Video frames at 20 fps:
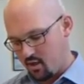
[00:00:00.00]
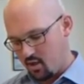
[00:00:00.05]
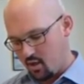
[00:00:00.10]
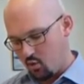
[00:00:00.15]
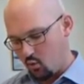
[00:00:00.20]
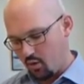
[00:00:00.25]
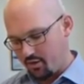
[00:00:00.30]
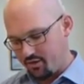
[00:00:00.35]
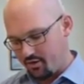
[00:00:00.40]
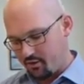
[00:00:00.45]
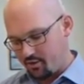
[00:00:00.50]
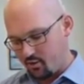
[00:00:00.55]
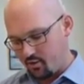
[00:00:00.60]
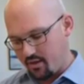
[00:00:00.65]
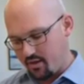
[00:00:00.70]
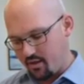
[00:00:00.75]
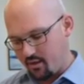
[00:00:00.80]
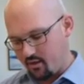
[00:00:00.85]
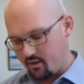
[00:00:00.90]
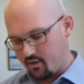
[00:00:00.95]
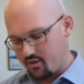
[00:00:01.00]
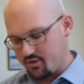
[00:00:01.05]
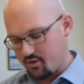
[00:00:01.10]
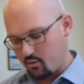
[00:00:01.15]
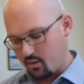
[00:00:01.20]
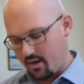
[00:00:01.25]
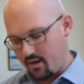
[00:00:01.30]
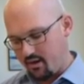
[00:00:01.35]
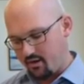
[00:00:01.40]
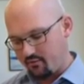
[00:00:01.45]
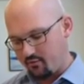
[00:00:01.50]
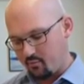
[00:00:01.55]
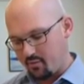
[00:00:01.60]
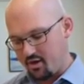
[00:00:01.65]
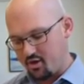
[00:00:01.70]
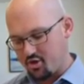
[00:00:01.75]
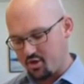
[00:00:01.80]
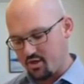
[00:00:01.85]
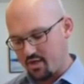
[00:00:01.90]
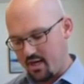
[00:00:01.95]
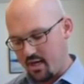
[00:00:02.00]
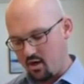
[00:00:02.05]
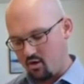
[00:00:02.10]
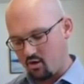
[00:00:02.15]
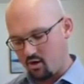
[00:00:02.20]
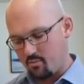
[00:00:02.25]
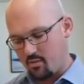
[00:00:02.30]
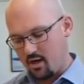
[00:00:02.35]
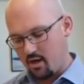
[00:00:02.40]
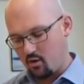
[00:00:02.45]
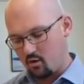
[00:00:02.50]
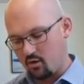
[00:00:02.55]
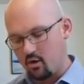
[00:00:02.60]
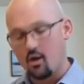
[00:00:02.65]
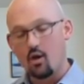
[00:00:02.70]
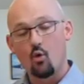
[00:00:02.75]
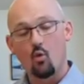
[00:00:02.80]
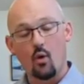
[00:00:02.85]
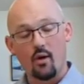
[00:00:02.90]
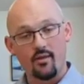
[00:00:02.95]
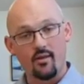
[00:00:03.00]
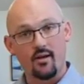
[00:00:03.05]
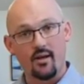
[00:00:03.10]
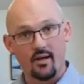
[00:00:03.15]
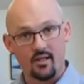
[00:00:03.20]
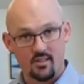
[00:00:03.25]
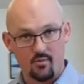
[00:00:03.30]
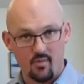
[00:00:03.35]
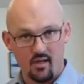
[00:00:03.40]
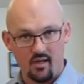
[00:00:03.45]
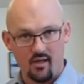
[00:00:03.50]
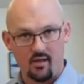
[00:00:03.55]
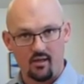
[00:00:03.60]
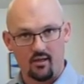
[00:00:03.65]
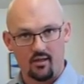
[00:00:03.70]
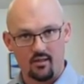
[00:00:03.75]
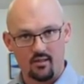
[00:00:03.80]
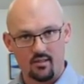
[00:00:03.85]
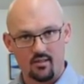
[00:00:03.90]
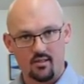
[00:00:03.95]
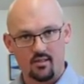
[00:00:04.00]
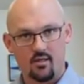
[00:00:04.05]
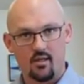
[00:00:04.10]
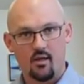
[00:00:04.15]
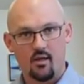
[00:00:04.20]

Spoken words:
What they're doing here is they're writing information down about when the next meeting is.